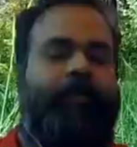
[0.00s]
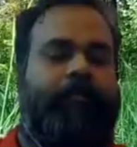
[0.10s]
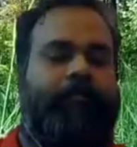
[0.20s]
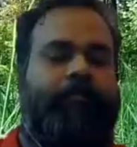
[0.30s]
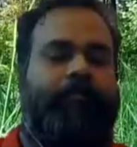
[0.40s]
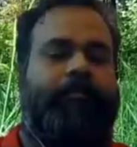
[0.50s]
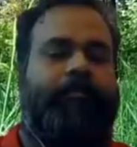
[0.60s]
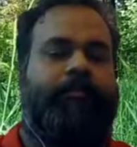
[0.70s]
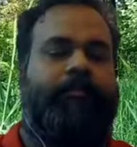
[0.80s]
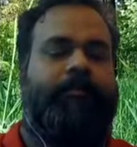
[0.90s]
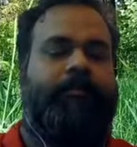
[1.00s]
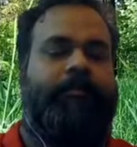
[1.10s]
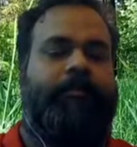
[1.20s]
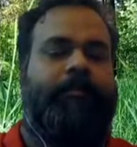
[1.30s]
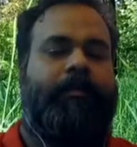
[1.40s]
the books,
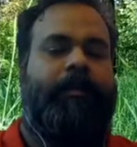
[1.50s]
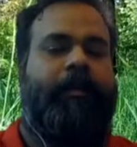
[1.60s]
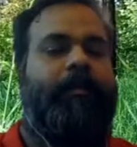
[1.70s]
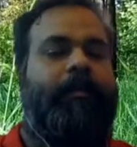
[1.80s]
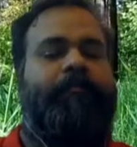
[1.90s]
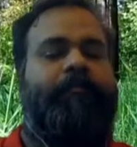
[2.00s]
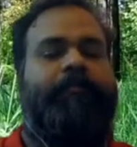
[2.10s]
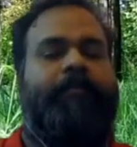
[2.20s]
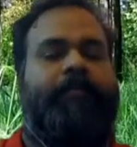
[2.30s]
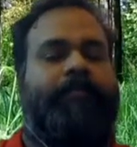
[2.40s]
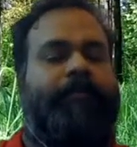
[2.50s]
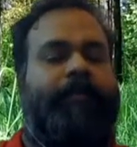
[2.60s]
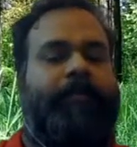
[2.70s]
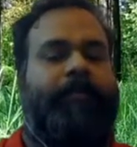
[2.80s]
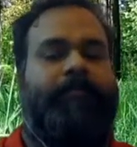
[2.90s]
in everyone's
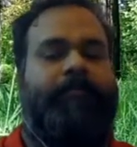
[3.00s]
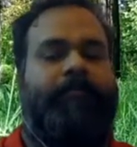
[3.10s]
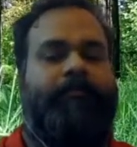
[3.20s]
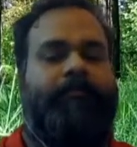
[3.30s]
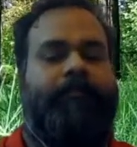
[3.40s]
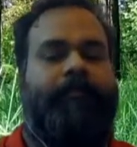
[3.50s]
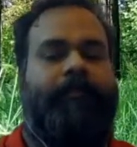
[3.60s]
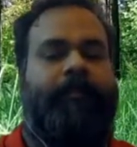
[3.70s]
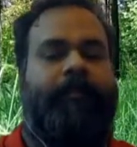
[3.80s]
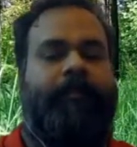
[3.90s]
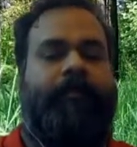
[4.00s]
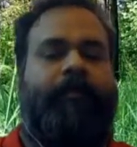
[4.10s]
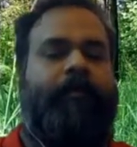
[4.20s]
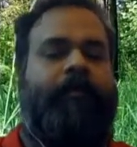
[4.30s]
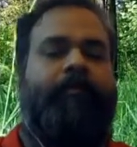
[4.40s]
experience,
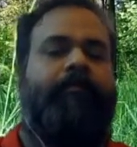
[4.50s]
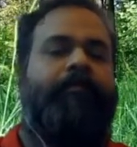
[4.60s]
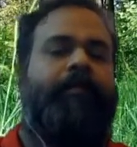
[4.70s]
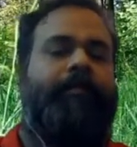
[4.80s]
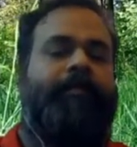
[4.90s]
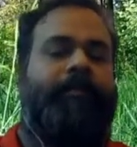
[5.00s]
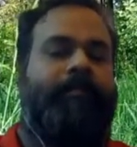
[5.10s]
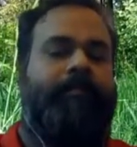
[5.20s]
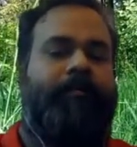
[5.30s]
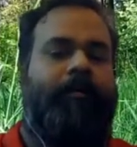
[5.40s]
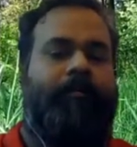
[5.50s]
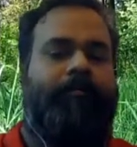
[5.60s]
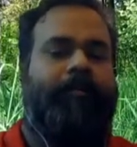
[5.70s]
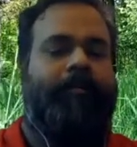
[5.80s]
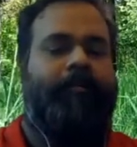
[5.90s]
all that is
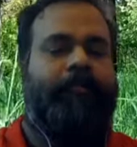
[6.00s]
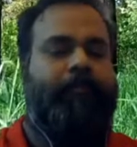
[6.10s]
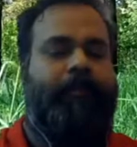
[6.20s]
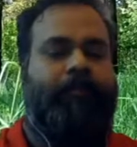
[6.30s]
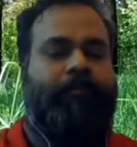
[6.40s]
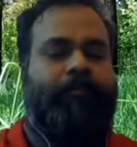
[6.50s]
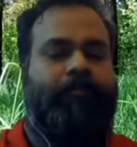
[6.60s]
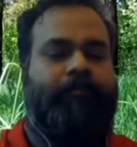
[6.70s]
objective knowledge.